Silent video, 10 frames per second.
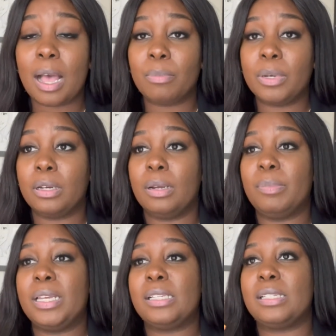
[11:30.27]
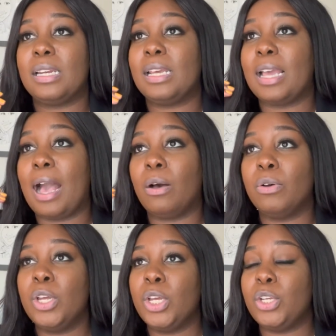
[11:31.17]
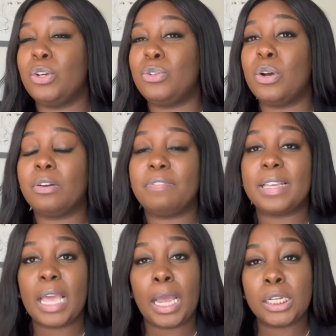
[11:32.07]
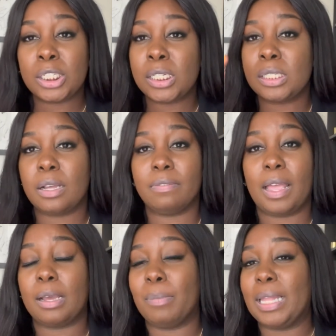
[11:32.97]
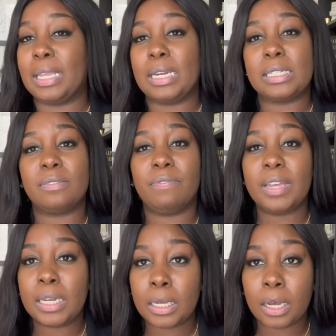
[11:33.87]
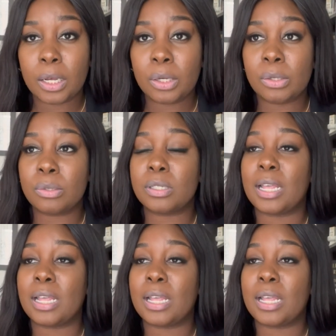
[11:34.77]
I'm going to be sending out, notifications of like my latest videos.